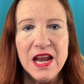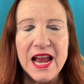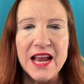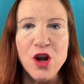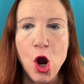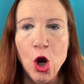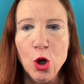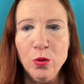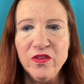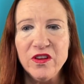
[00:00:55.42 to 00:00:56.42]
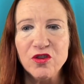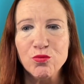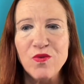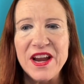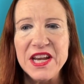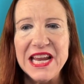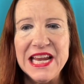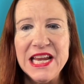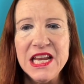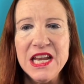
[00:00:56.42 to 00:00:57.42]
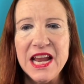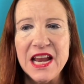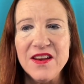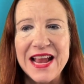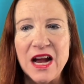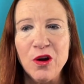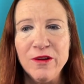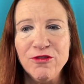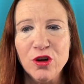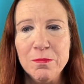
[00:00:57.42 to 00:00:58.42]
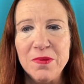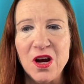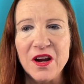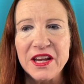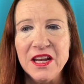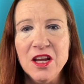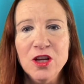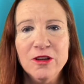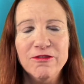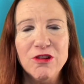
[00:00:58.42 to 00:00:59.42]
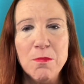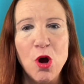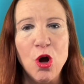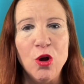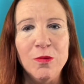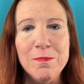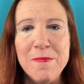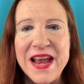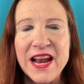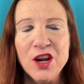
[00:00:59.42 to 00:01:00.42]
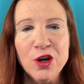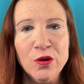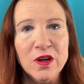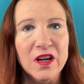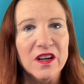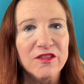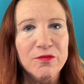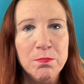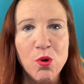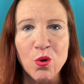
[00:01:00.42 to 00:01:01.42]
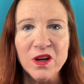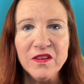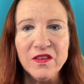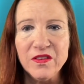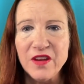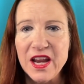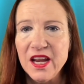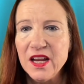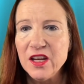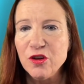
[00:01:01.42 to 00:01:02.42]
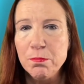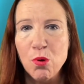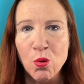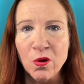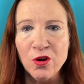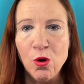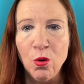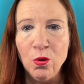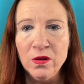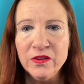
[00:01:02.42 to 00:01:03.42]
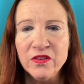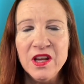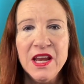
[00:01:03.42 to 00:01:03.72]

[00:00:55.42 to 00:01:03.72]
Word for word: and hoses ran in and out of her body from all manner of ports and portholes,